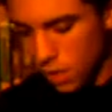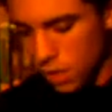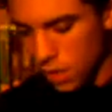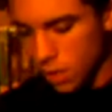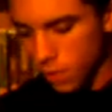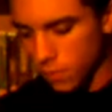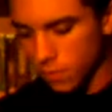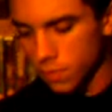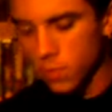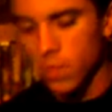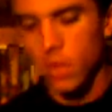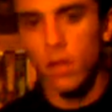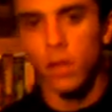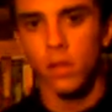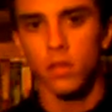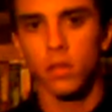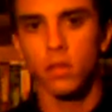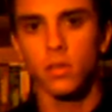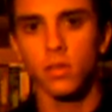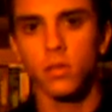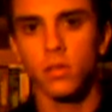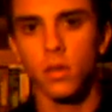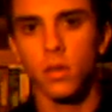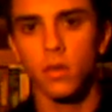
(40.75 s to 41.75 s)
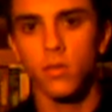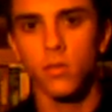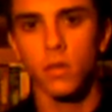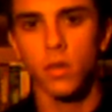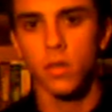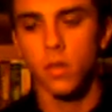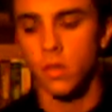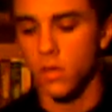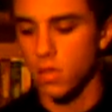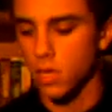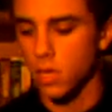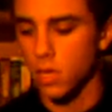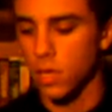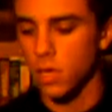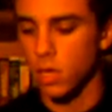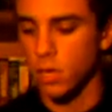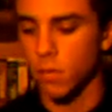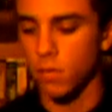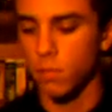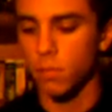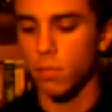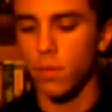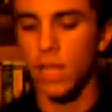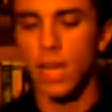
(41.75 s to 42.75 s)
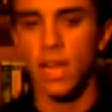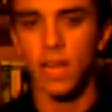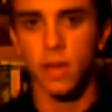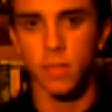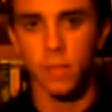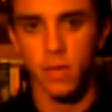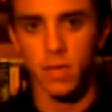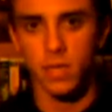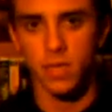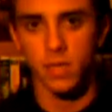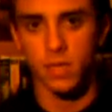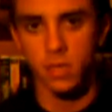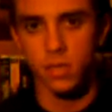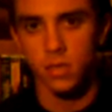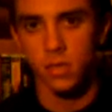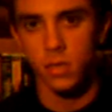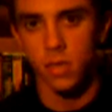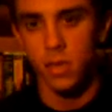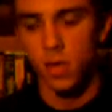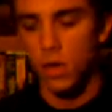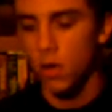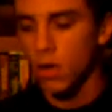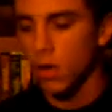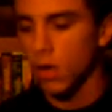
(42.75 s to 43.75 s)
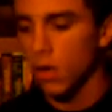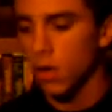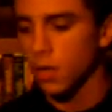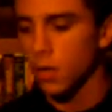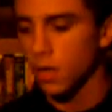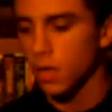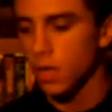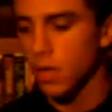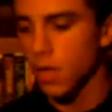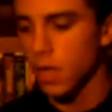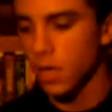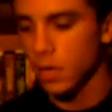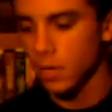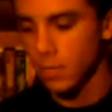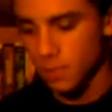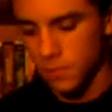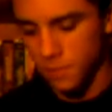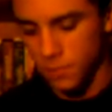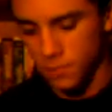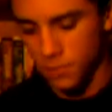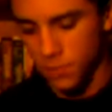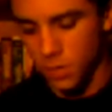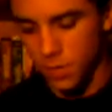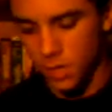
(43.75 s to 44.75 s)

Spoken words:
Um, let's start with the black pieces on the gun.